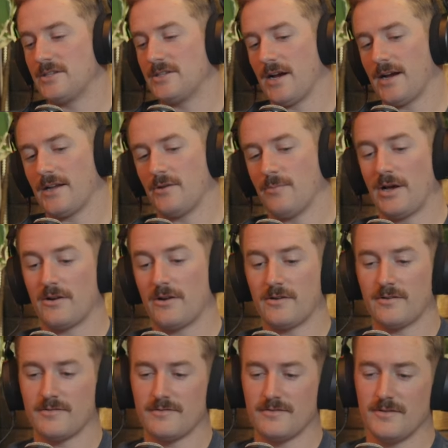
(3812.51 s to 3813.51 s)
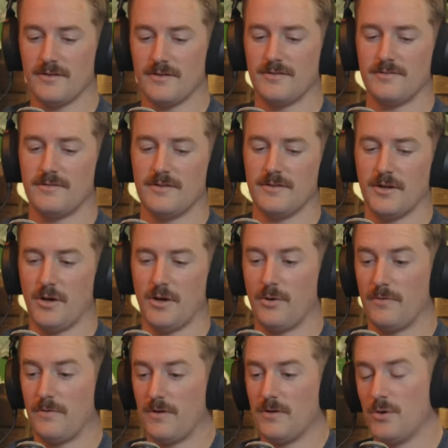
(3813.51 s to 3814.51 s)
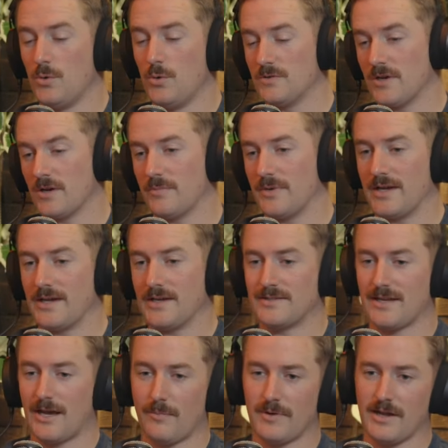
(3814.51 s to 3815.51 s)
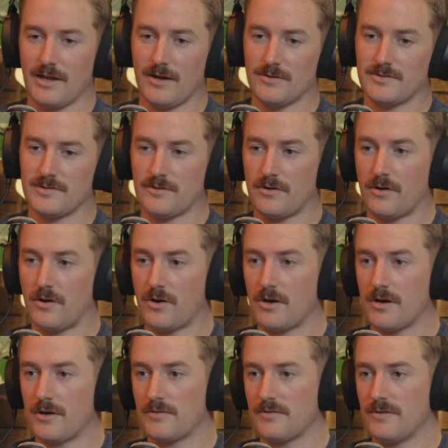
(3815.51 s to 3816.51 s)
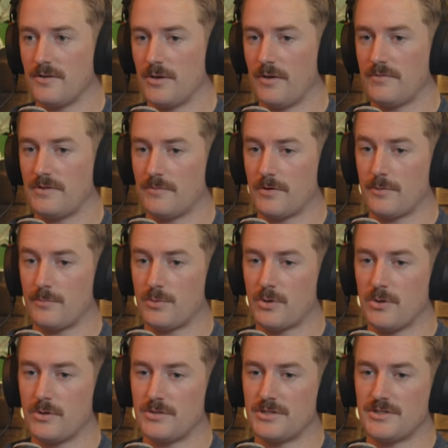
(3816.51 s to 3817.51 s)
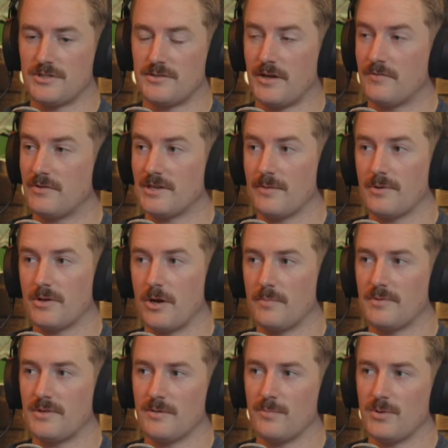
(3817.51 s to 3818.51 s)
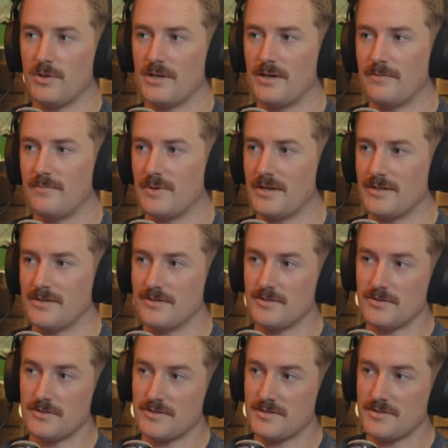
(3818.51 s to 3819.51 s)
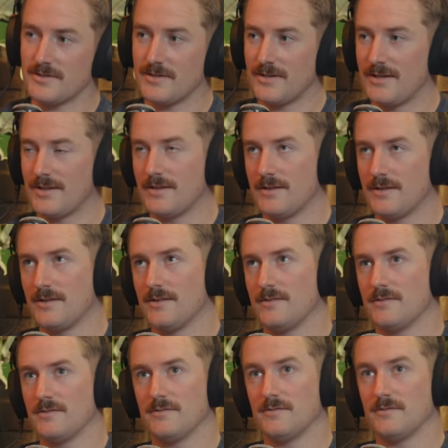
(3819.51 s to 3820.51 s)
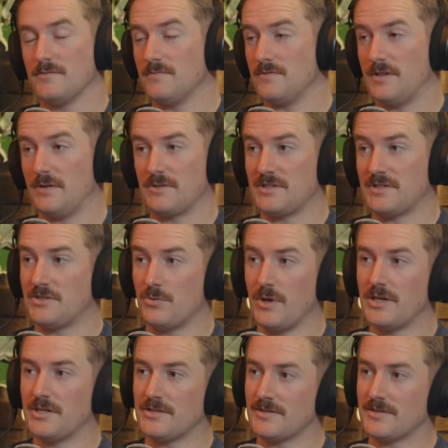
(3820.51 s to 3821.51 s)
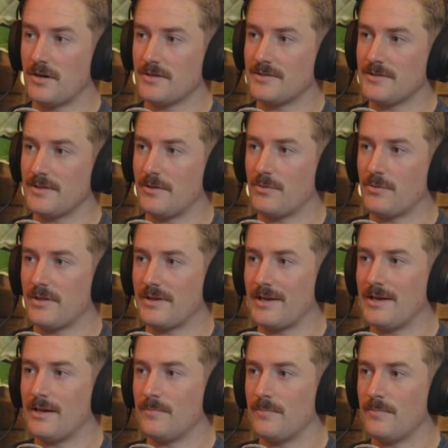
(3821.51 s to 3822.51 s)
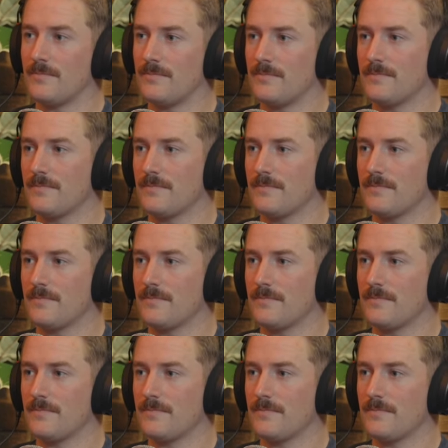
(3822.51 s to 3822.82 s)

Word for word: Each guy, no matter, you know, who's on base, how many outs there are, you have a different approach every time you go up to the plate because there's different situations constantly throughout the game.